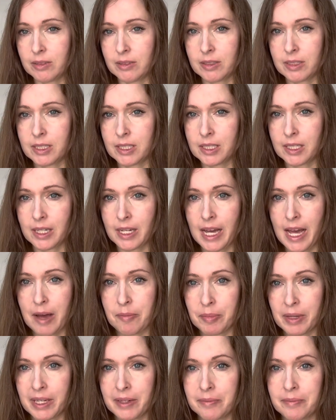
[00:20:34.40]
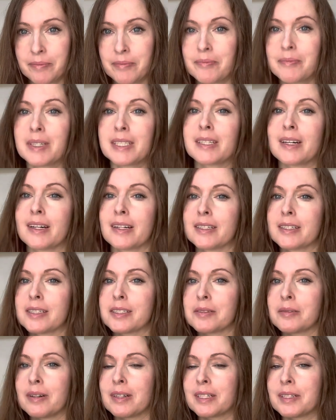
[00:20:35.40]
she's not happy, my daughter's
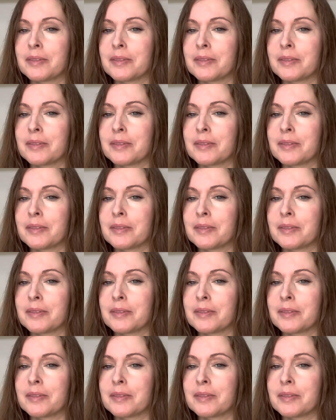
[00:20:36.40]
fault.